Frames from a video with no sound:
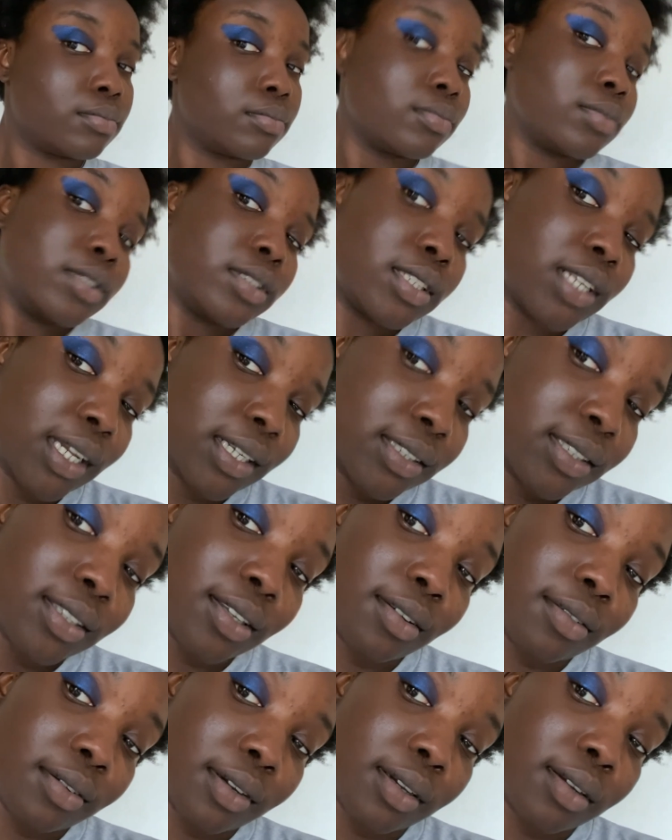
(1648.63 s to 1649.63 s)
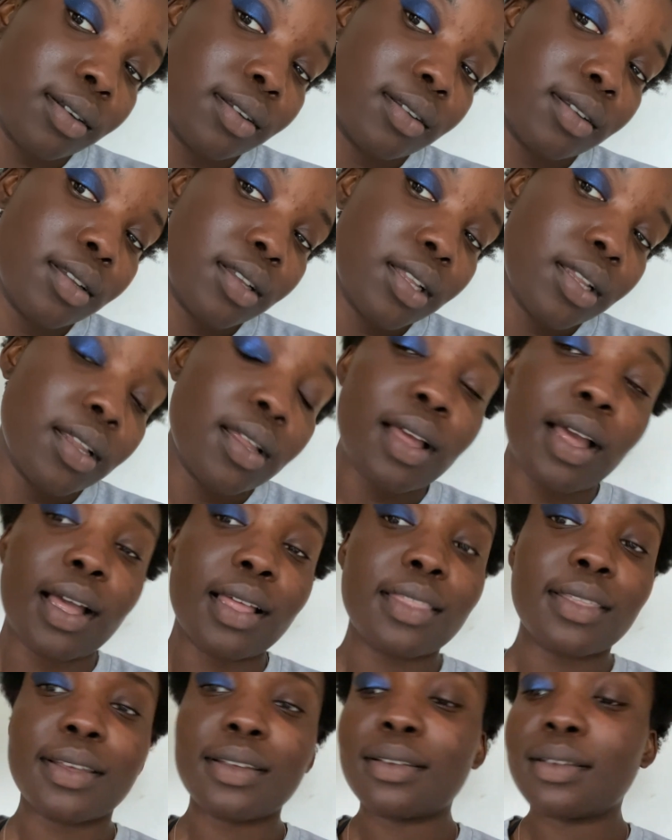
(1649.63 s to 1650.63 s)
But it's nice so far, I
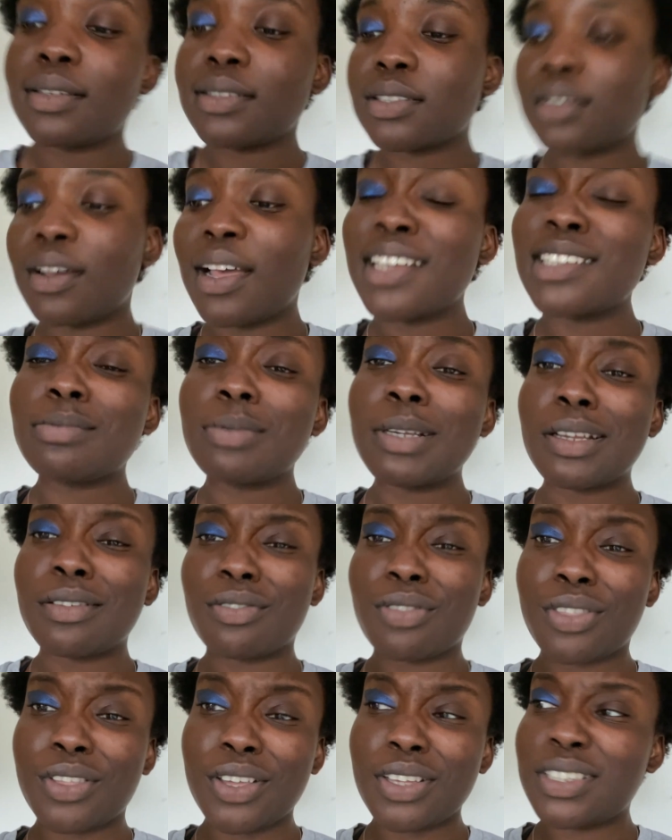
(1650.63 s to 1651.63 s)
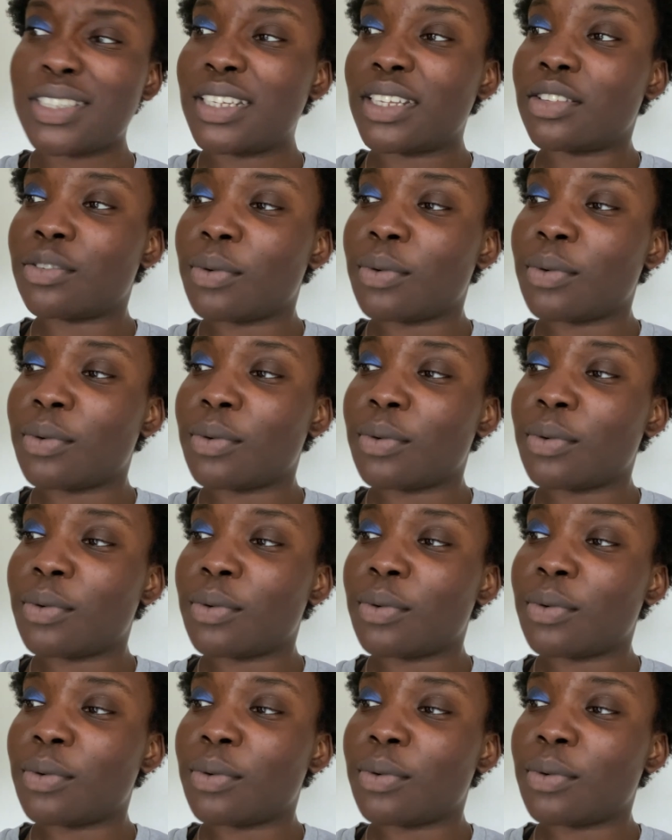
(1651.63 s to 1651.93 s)
think. It's got S P F thirty as